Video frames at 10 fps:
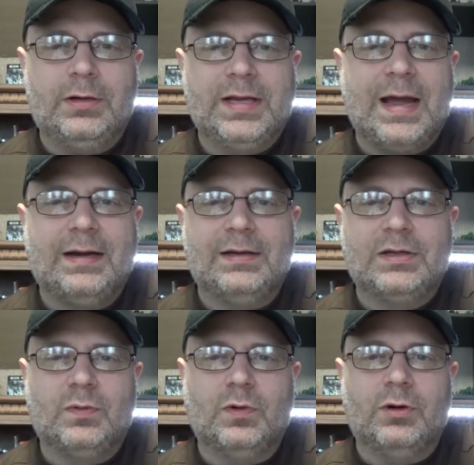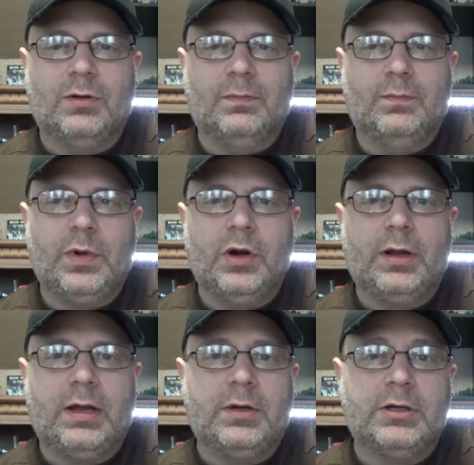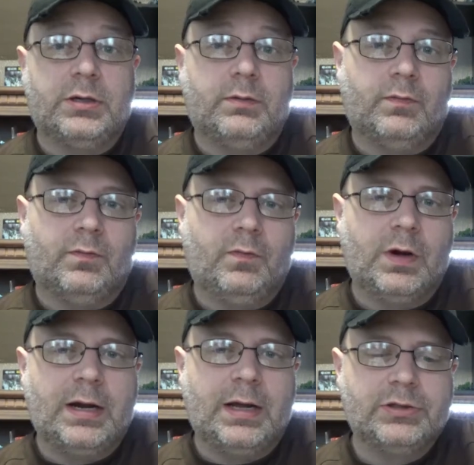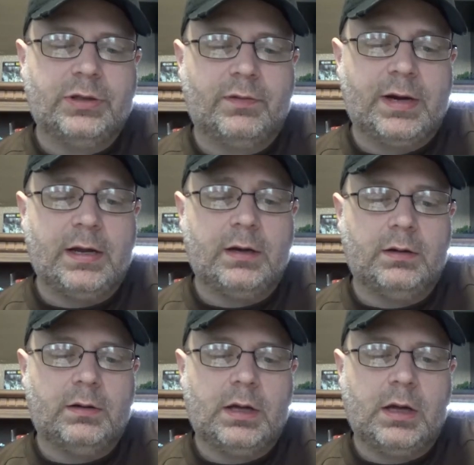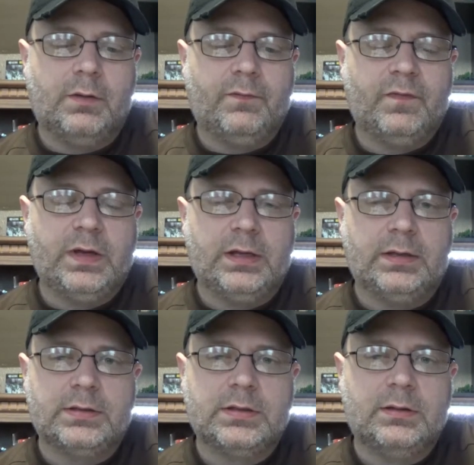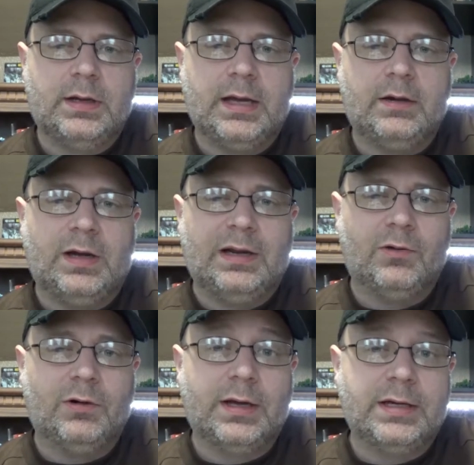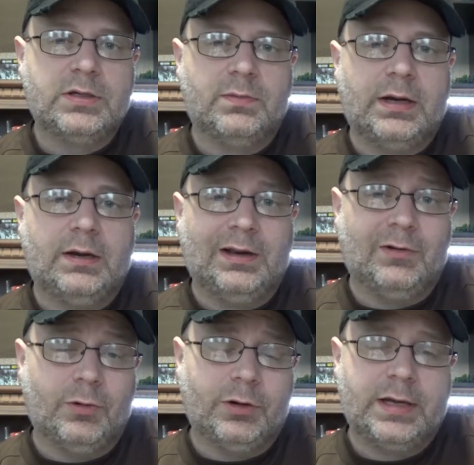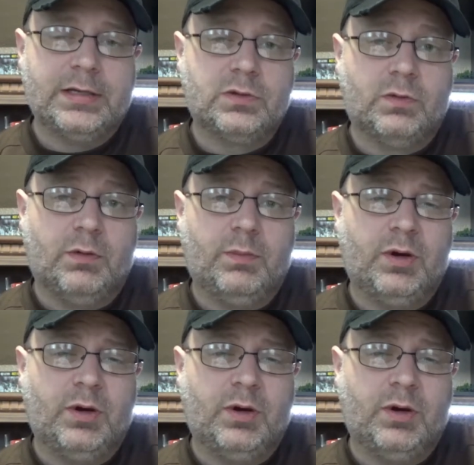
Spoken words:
tactics were mirrored image, and Ryan actually ran Finn's. He had 9 order dice to my 9 order dice, so we were